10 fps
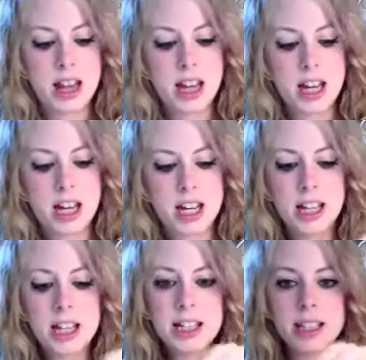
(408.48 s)

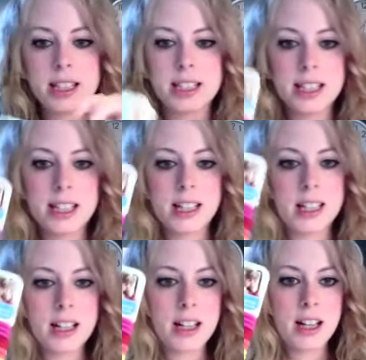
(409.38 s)
This,
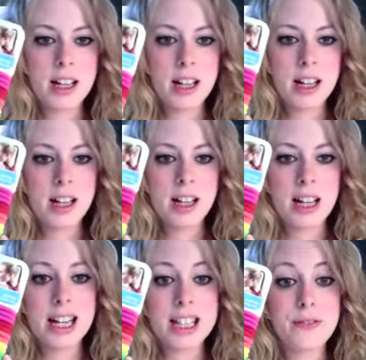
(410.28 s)

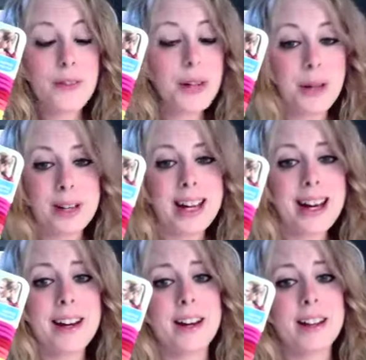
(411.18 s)
it's for your
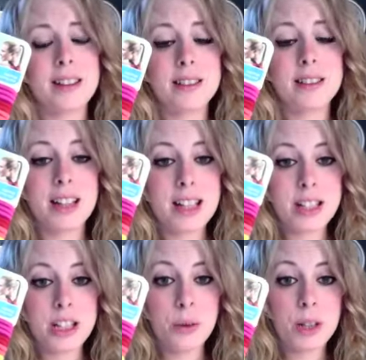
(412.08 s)
hair
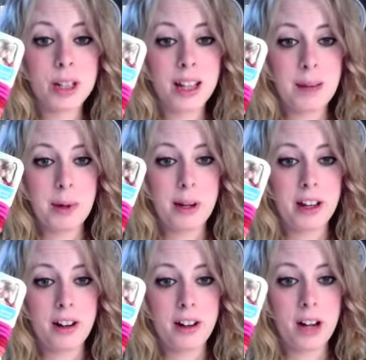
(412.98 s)
because you'll want to keep your
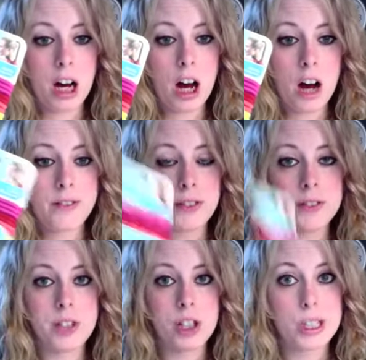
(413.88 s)
hair off
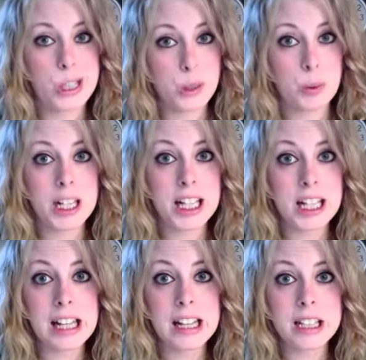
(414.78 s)
of your
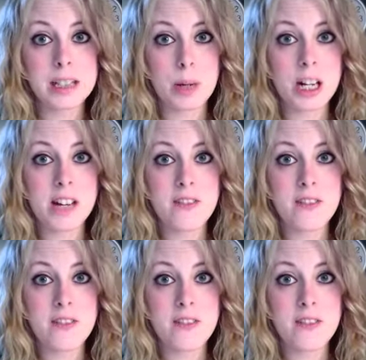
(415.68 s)
sweaty, sweaty